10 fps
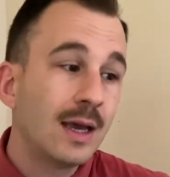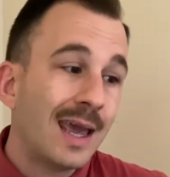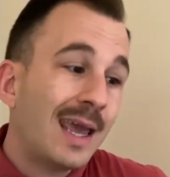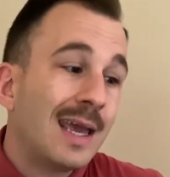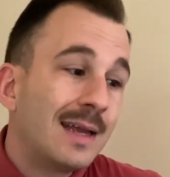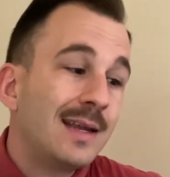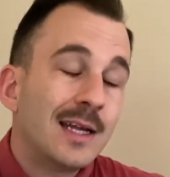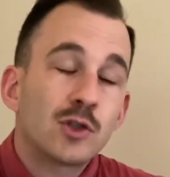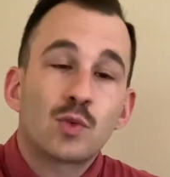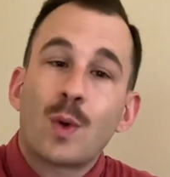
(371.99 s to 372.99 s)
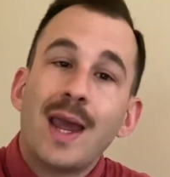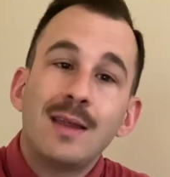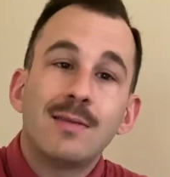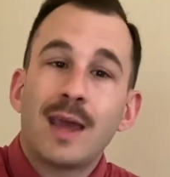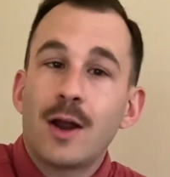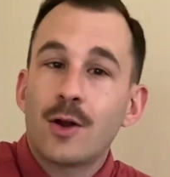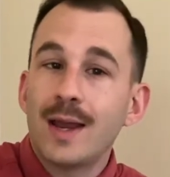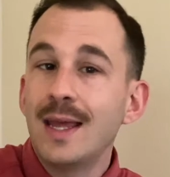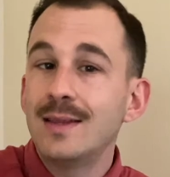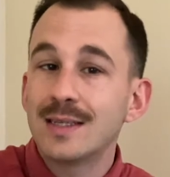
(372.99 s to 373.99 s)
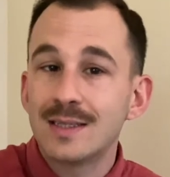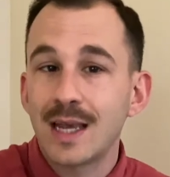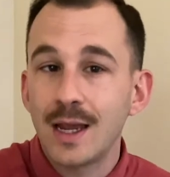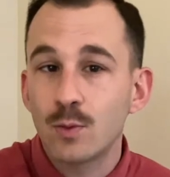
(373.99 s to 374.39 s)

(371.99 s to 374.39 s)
And it's right there in the St.